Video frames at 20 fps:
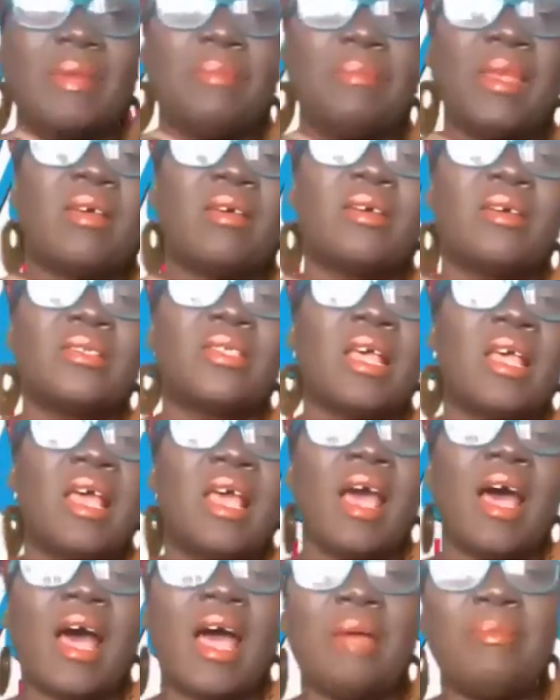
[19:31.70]
because
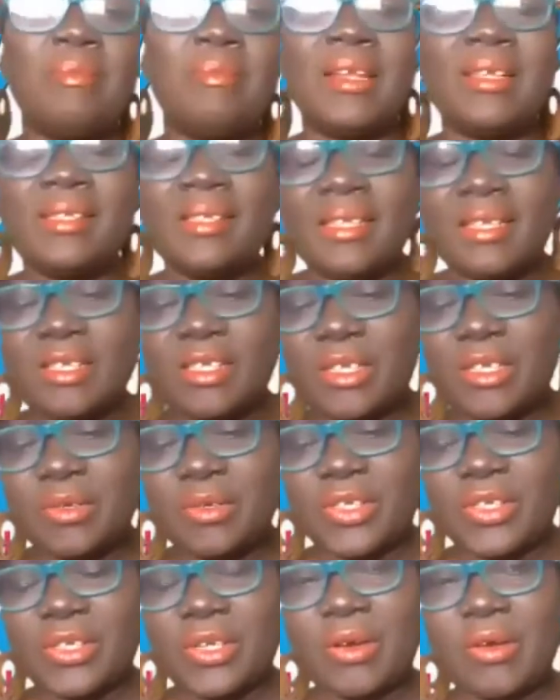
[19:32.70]
I'm listening to you,
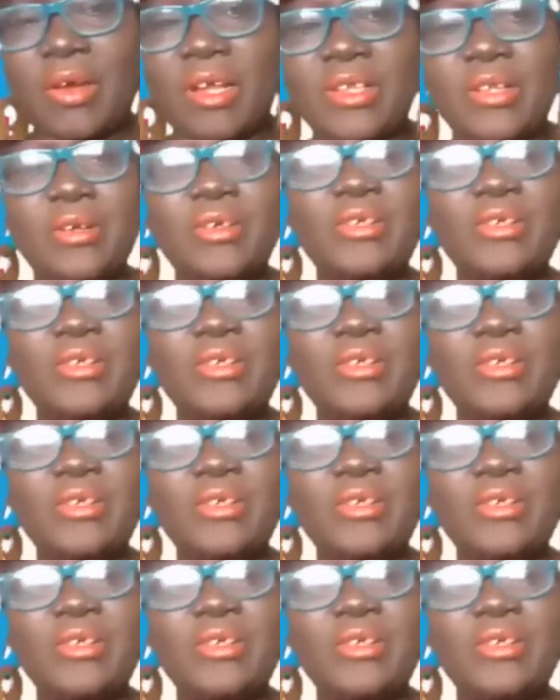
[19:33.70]
sir, and you're